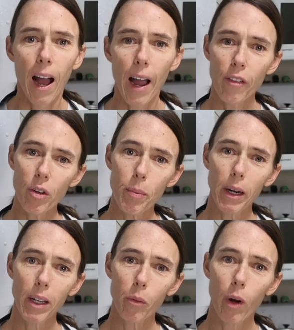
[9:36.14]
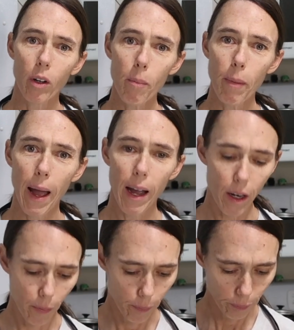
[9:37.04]
Hi everybody, and welcome
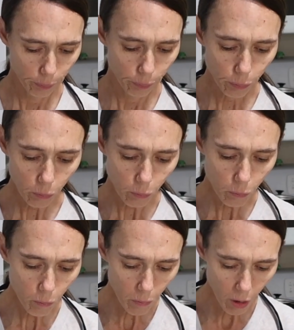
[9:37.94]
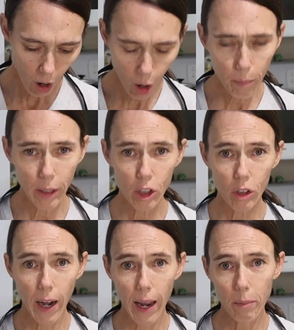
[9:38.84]
back. Our
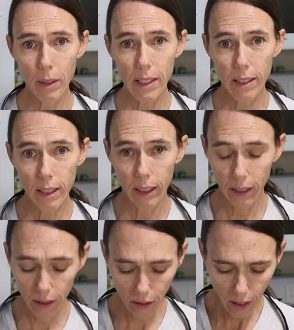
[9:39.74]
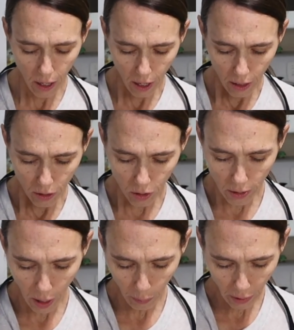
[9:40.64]
mixture had been sitting, so
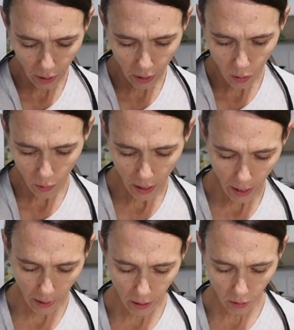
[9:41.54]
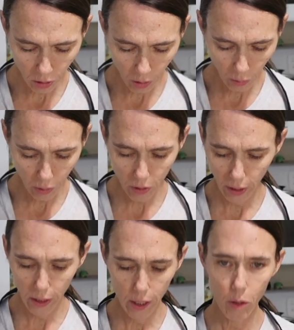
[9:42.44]
now we're going to go ahead. I'll show you what it looks
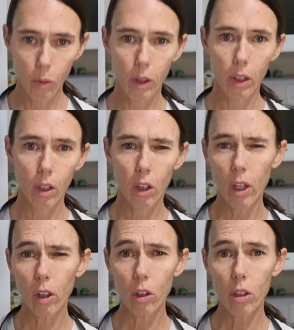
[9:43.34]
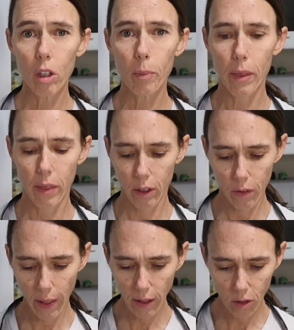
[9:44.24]
like. It looks a little bit
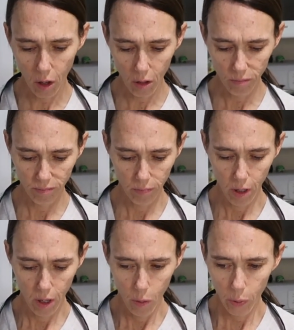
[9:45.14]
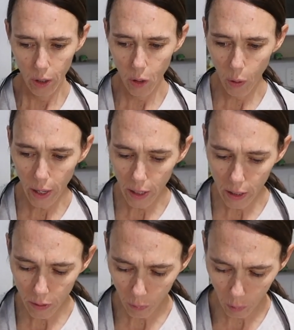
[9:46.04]
thicker, that's all. We're going to go ahead
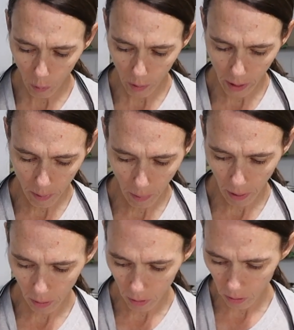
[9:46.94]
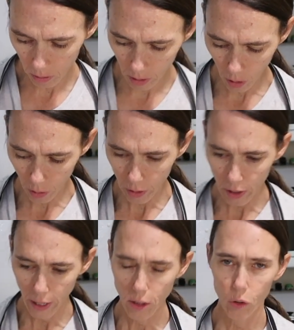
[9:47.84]
and throw it in my little yogurt
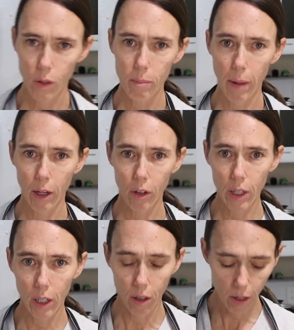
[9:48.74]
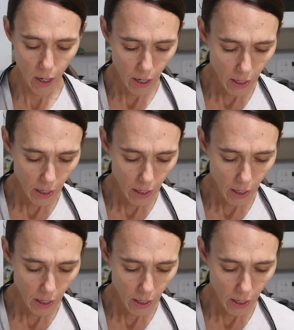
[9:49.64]
and ice cream maker here.